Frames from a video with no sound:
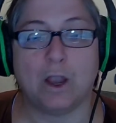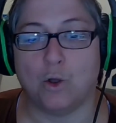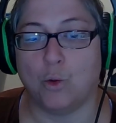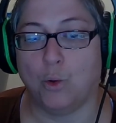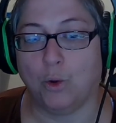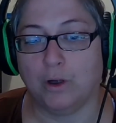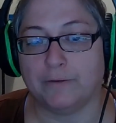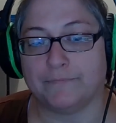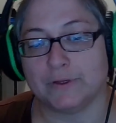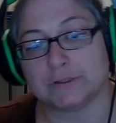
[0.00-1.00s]
or
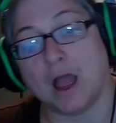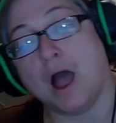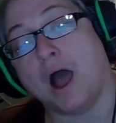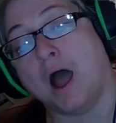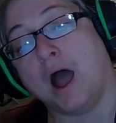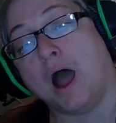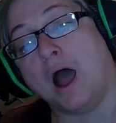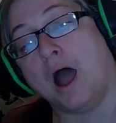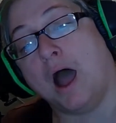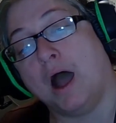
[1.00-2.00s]
if there's
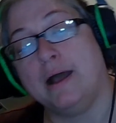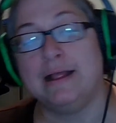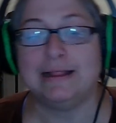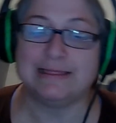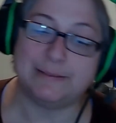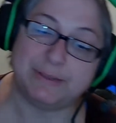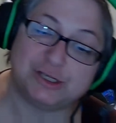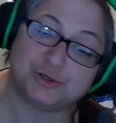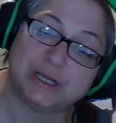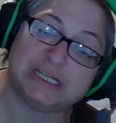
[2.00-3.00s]
let me
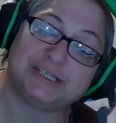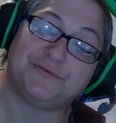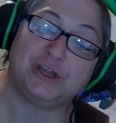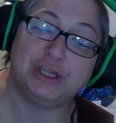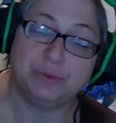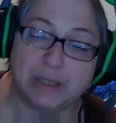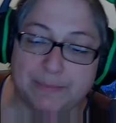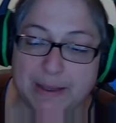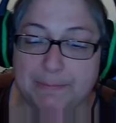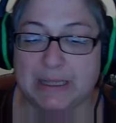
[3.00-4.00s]
transfer you, let
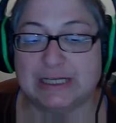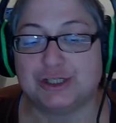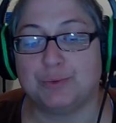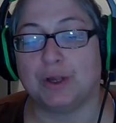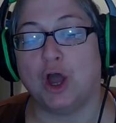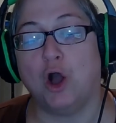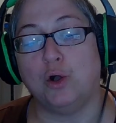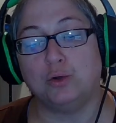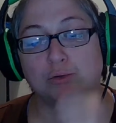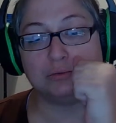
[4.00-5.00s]
me place you on
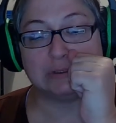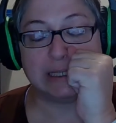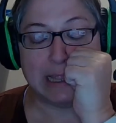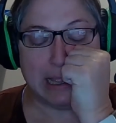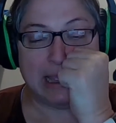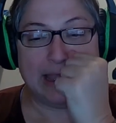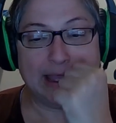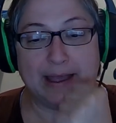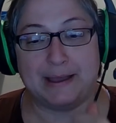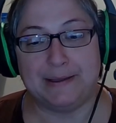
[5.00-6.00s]
hold.
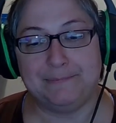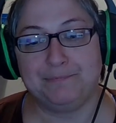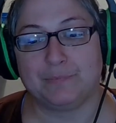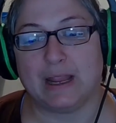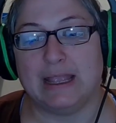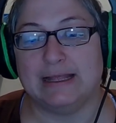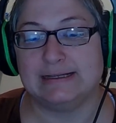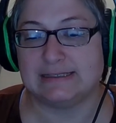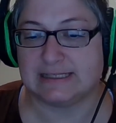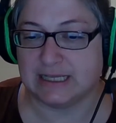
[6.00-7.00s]
It
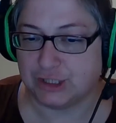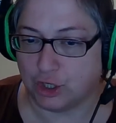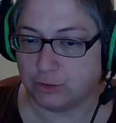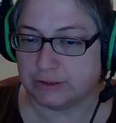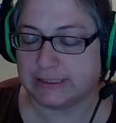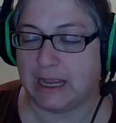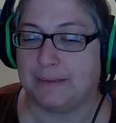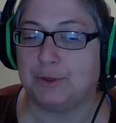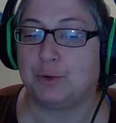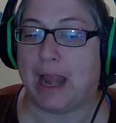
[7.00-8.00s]
is the total
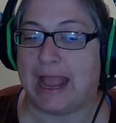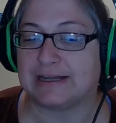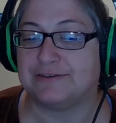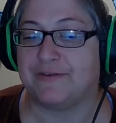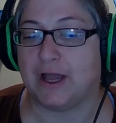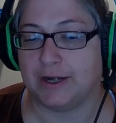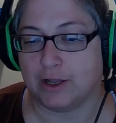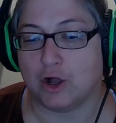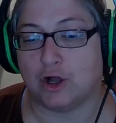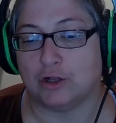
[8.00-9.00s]
time you are active on a
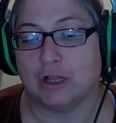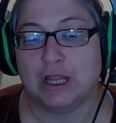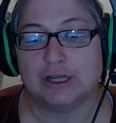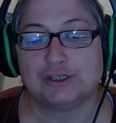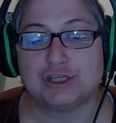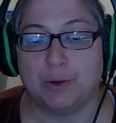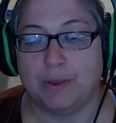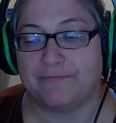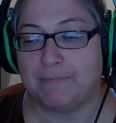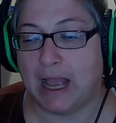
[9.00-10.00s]
call. So
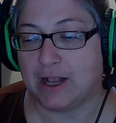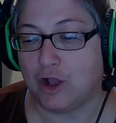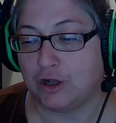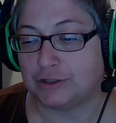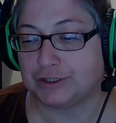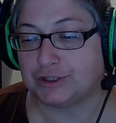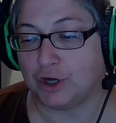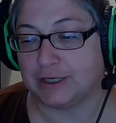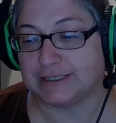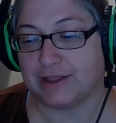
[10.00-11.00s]
if my call
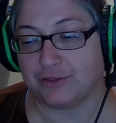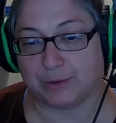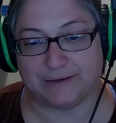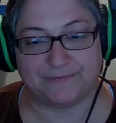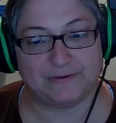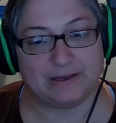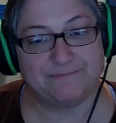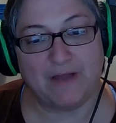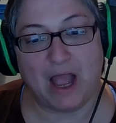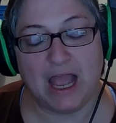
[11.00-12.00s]
starts at
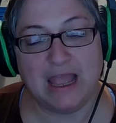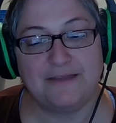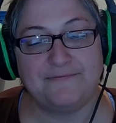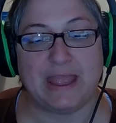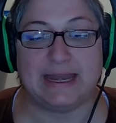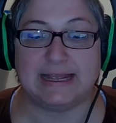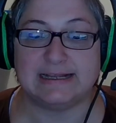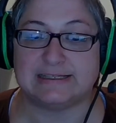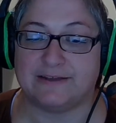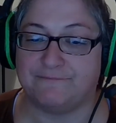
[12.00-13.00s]
3:55 and
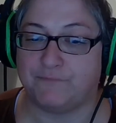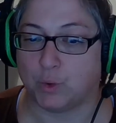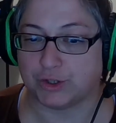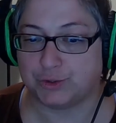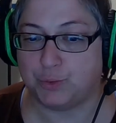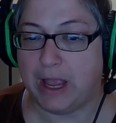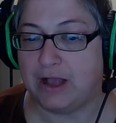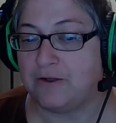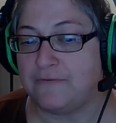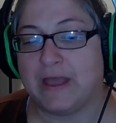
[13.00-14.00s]
ends at
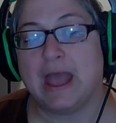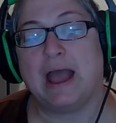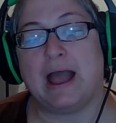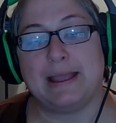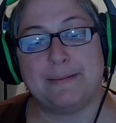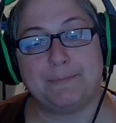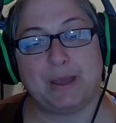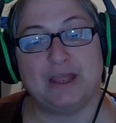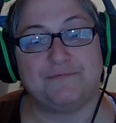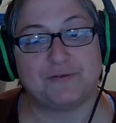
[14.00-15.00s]
4:12, I am
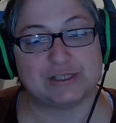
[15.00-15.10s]
paid for